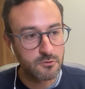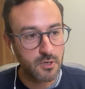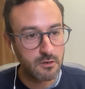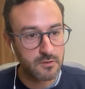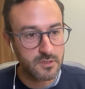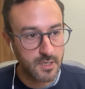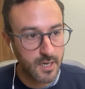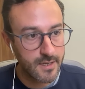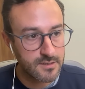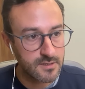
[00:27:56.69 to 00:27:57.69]
try to
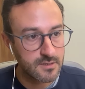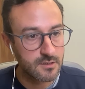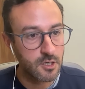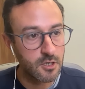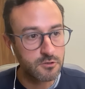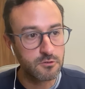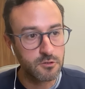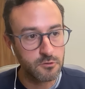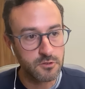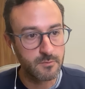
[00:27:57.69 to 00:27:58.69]
discuss is not to
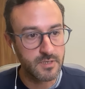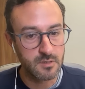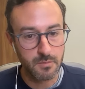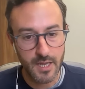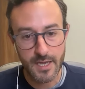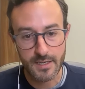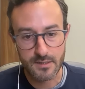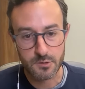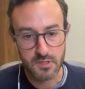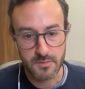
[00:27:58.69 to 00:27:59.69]
use them as a blanket
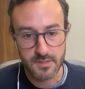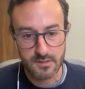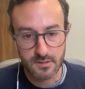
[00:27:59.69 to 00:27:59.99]
treatment